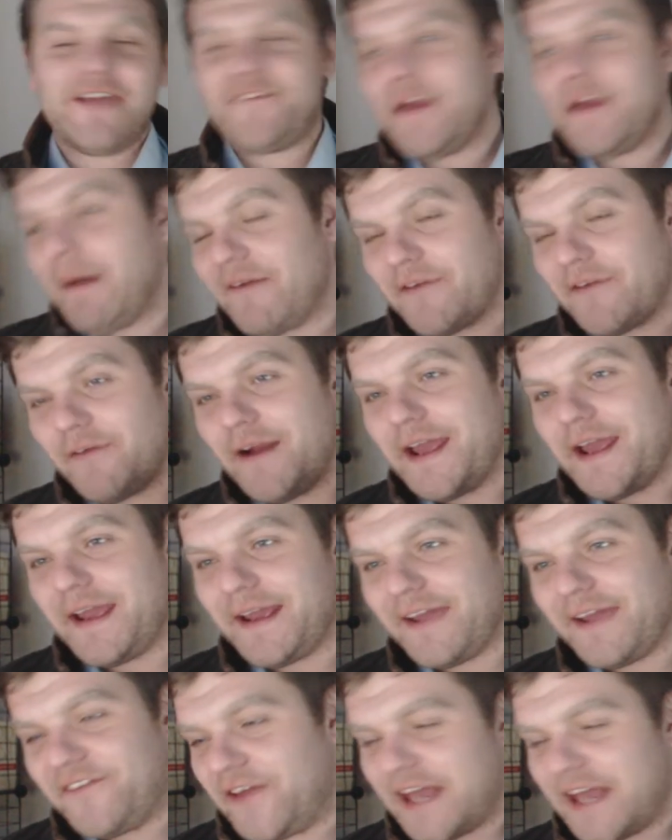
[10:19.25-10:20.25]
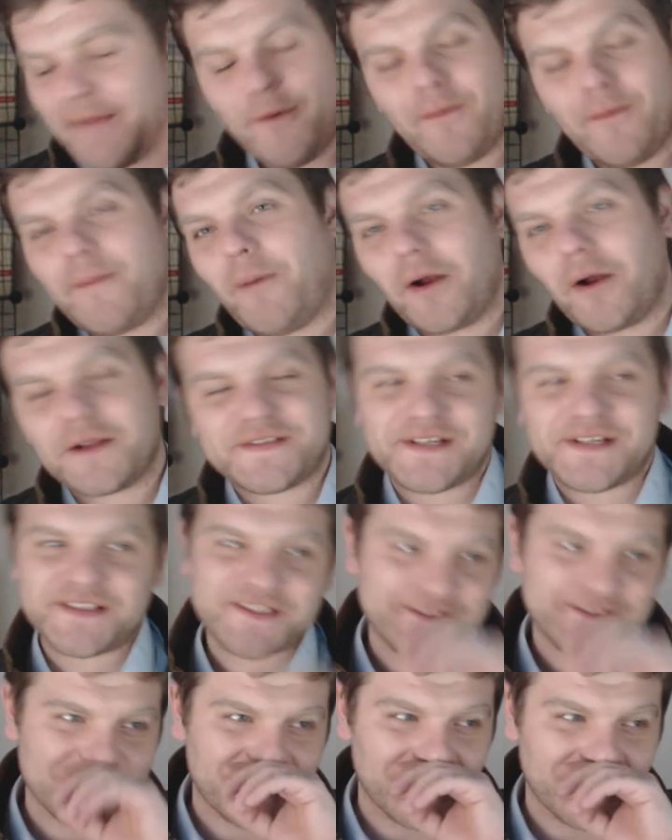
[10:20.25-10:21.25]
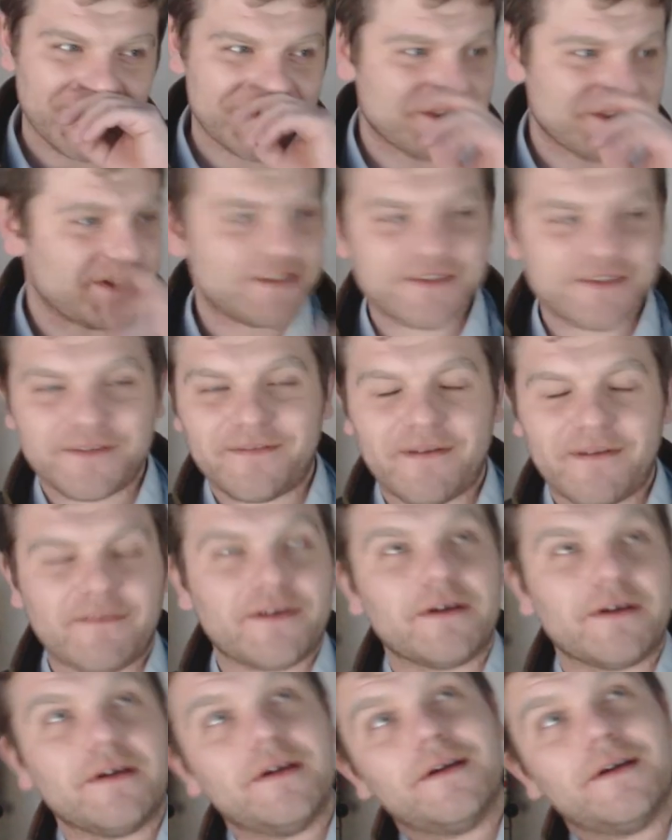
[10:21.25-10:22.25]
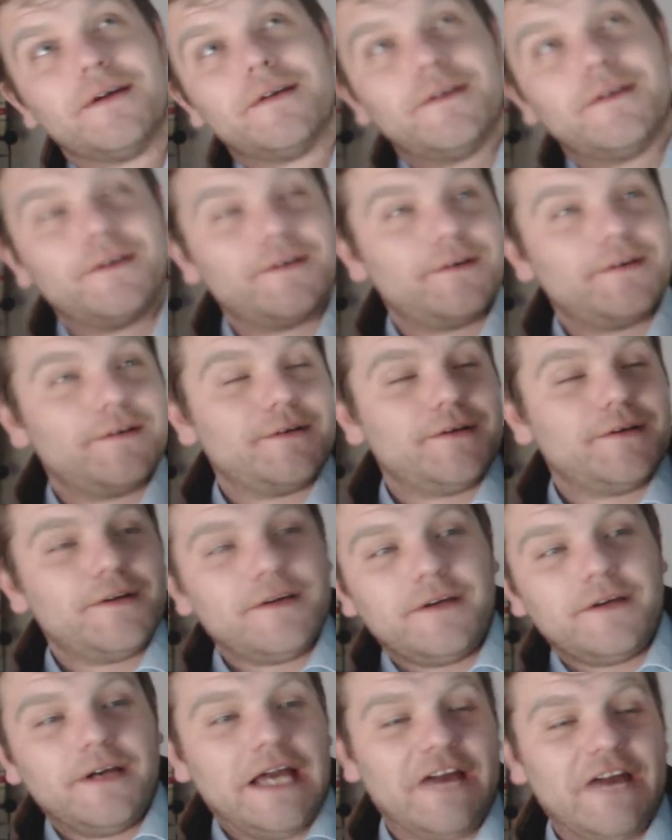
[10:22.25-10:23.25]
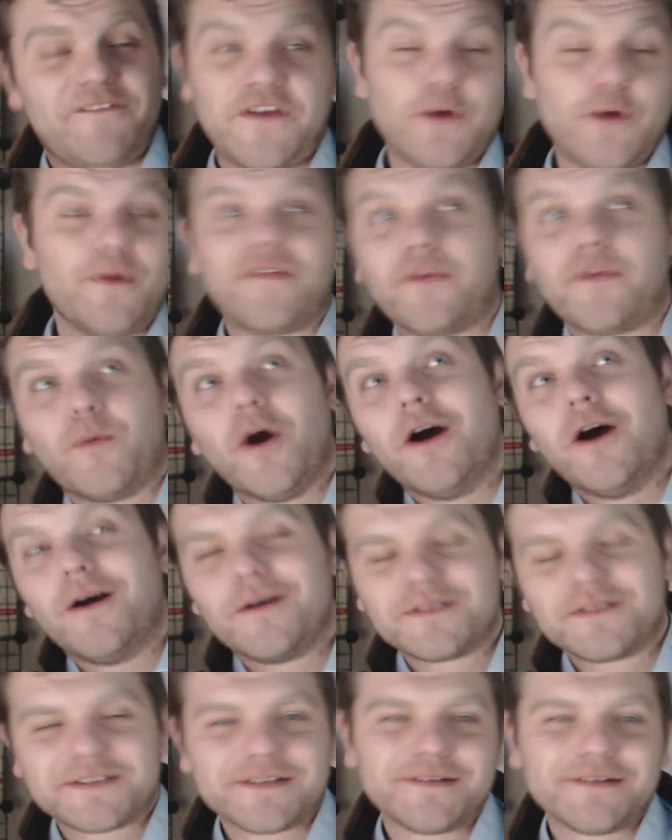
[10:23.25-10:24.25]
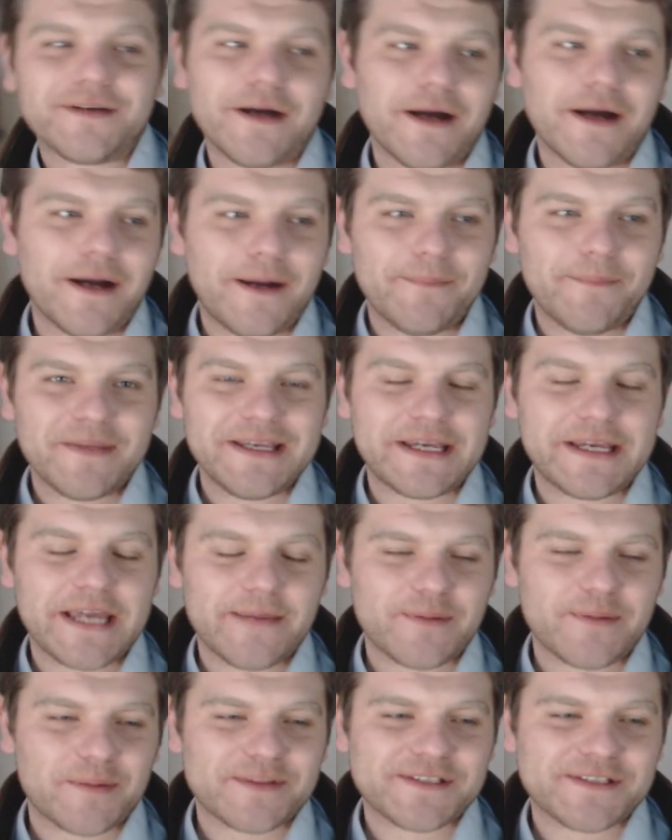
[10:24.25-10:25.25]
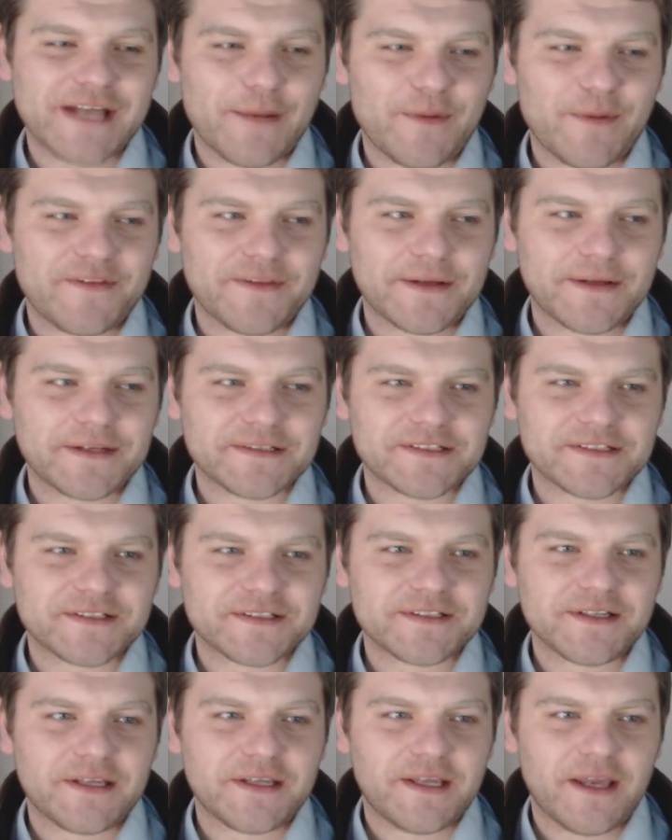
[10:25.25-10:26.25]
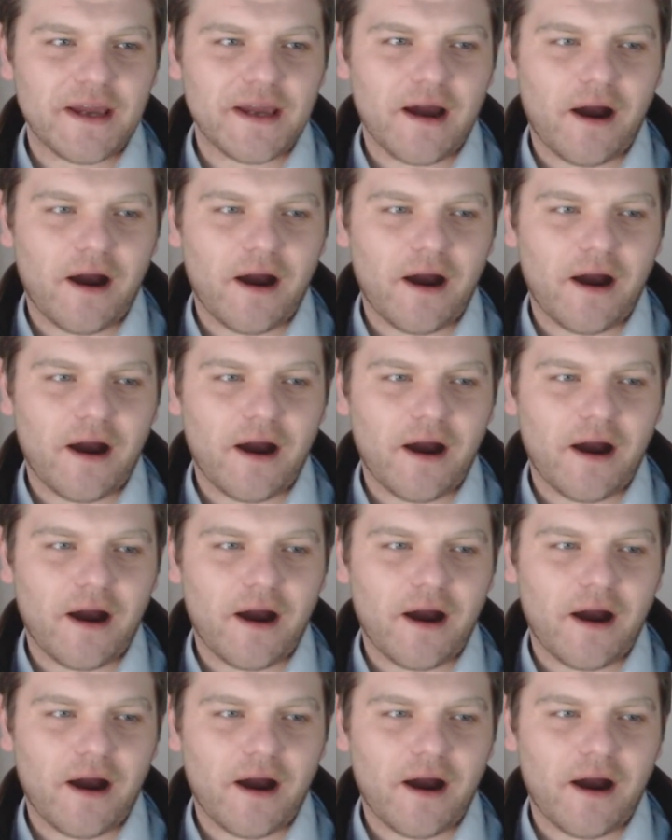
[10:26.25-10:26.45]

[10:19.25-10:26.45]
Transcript: If you ever re- if you keep up with politics and stuff like this, and you sort of have a a view of the world. Um, you keep up to date with things.